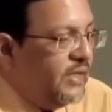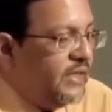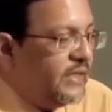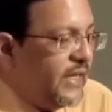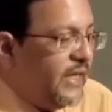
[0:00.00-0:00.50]

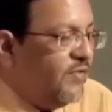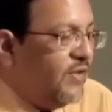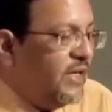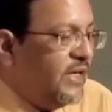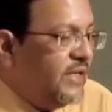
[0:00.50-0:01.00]
The second
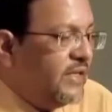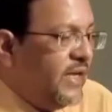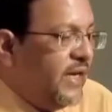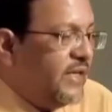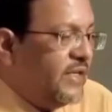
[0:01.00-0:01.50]
one is
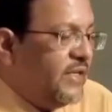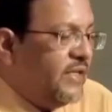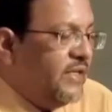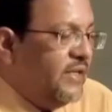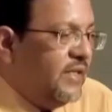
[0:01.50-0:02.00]
that
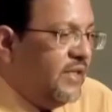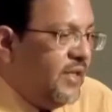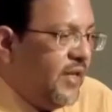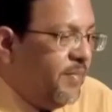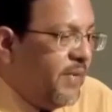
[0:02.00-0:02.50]

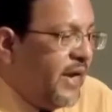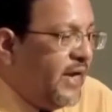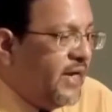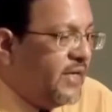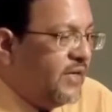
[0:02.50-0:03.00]
a
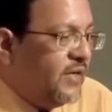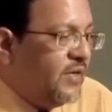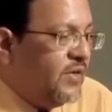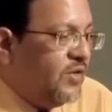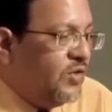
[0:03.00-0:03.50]
planet
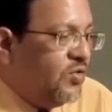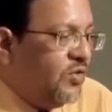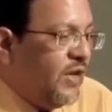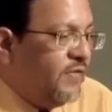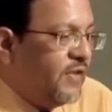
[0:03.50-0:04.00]

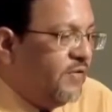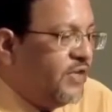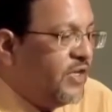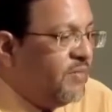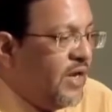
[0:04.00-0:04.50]
should have
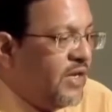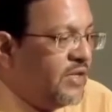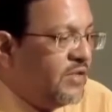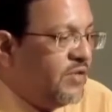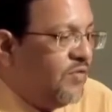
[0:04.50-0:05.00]
sufficient
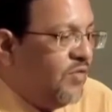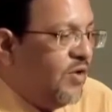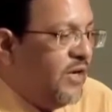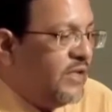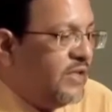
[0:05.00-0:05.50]
mass
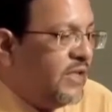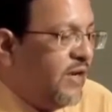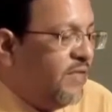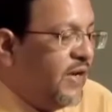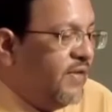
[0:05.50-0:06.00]
for its
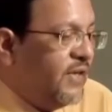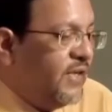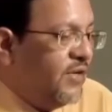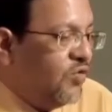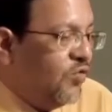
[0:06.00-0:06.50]
self
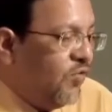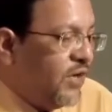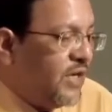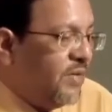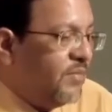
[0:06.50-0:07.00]
gravity to
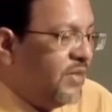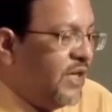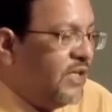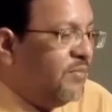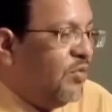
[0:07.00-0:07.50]
overcome
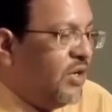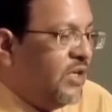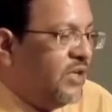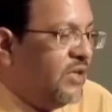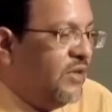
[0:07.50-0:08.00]
the rigid
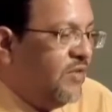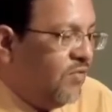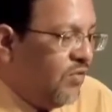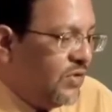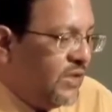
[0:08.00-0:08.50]
body
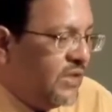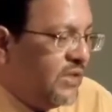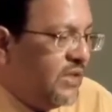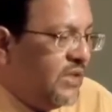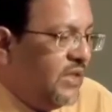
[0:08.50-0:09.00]

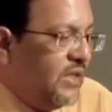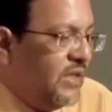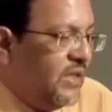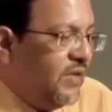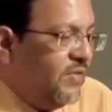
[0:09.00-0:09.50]
forces,
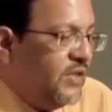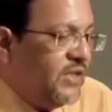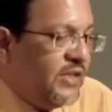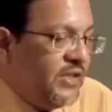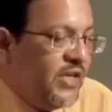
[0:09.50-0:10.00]
which
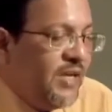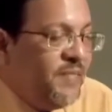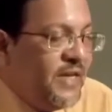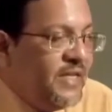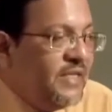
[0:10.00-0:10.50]
essentially
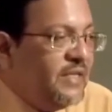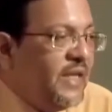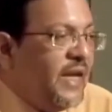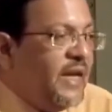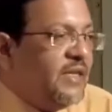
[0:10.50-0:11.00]
means
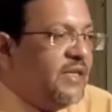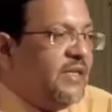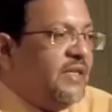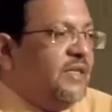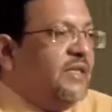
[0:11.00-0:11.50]

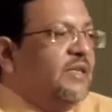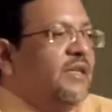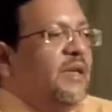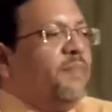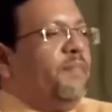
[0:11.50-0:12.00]
that
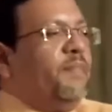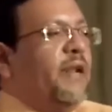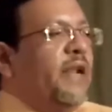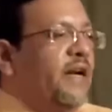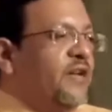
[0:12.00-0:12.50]
a
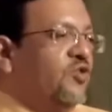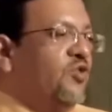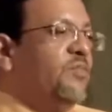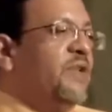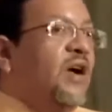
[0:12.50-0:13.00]
planet
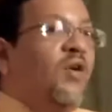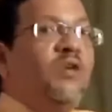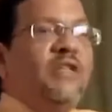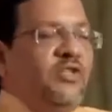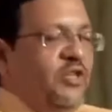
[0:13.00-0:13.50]
should be
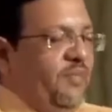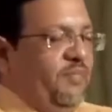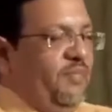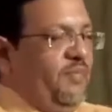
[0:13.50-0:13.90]
round in shape.